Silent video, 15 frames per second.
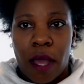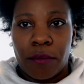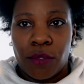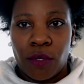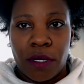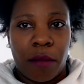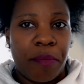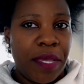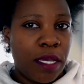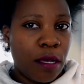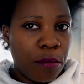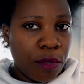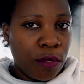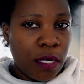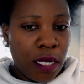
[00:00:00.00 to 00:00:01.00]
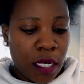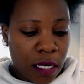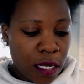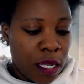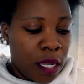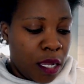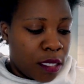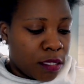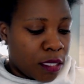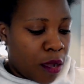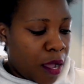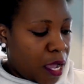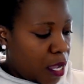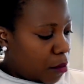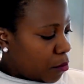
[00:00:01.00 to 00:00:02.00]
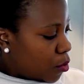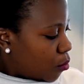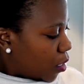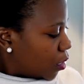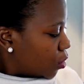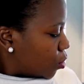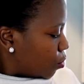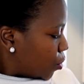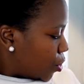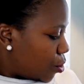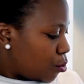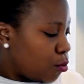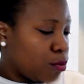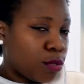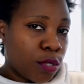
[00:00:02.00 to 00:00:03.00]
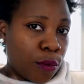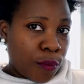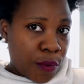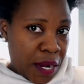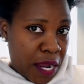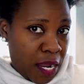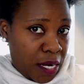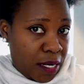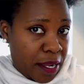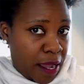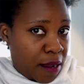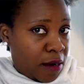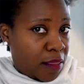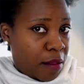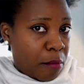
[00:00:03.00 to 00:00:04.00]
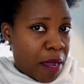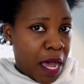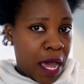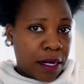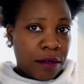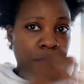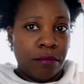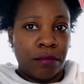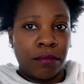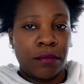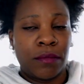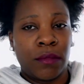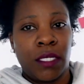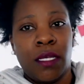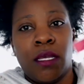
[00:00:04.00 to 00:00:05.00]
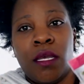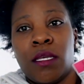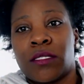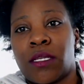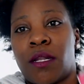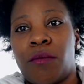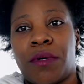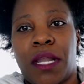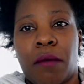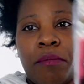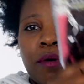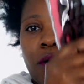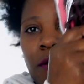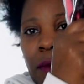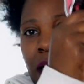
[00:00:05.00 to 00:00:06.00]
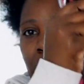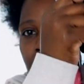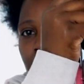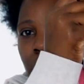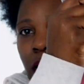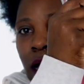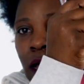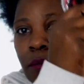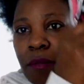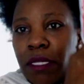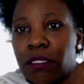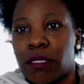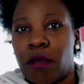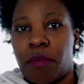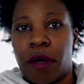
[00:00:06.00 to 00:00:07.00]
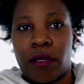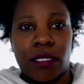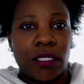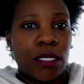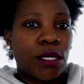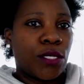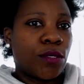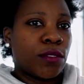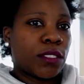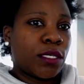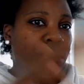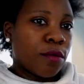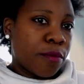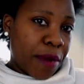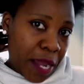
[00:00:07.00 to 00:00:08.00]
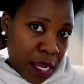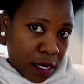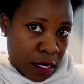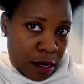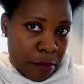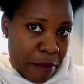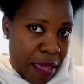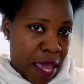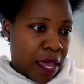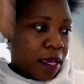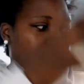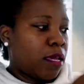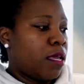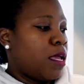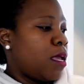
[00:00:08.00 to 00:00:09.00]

I'm doing a peekaboo look. So I'm going to use red down at the bottom. So that when I pull my hair up into a ponytail, you'll see the red in the back.